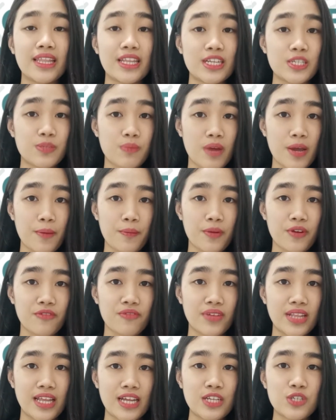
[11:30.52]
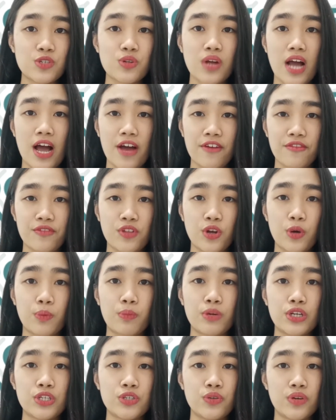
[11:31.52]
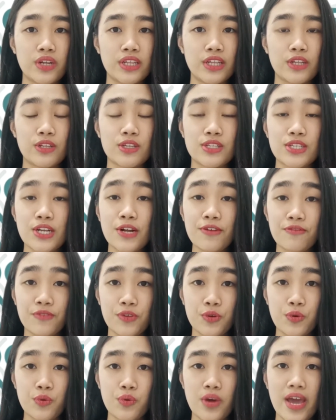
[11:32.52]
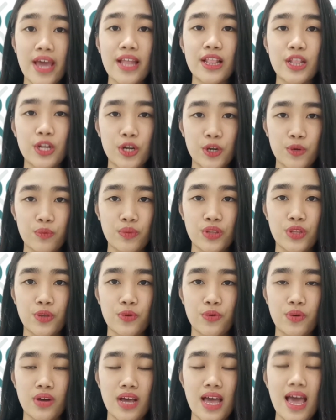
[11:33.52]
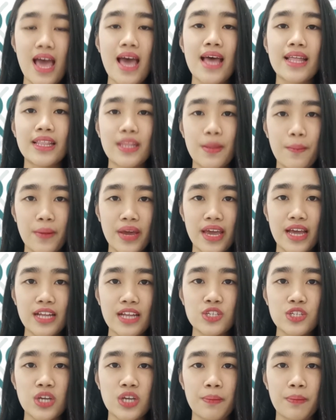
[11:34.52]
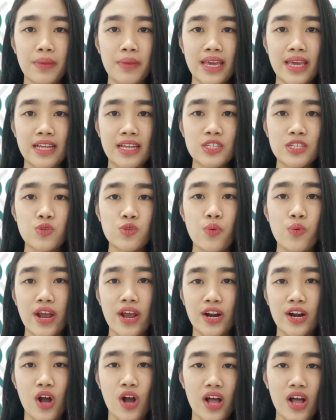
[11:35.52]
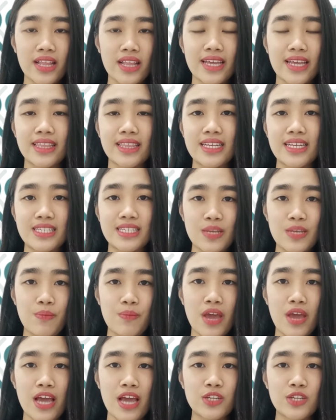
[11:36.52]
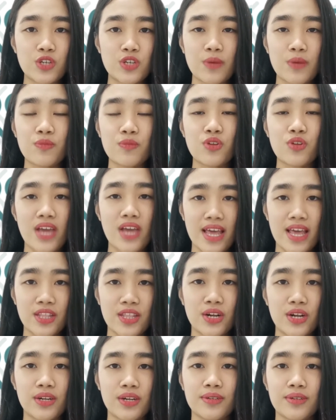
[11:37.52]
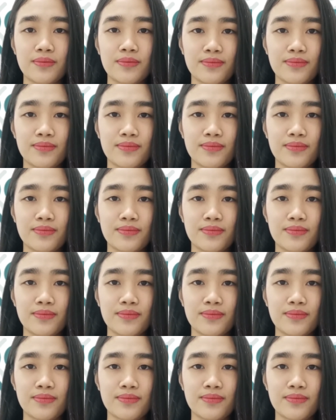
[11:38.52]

It is my privilege to have the opportunity to serve you and learn with you. The Mayan JPIANs, we are all in the CPA dream together.